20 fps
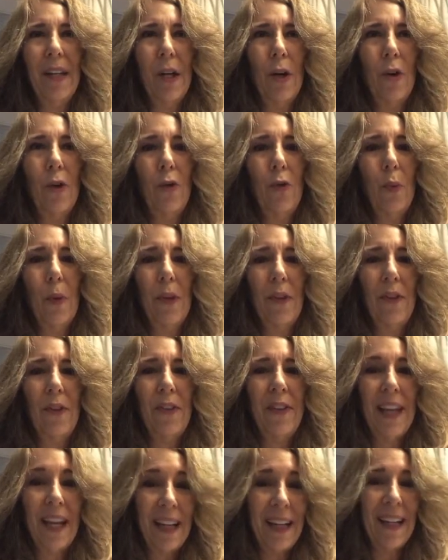goes with
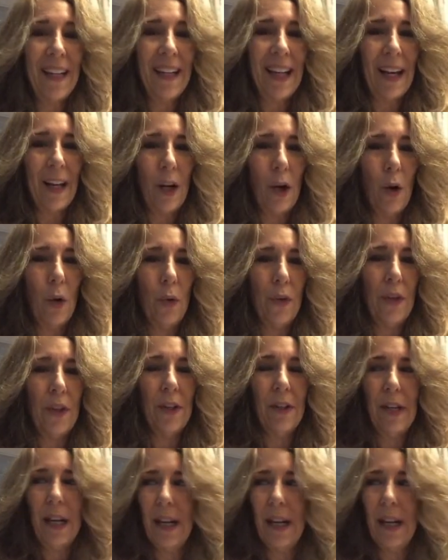taking that oath and,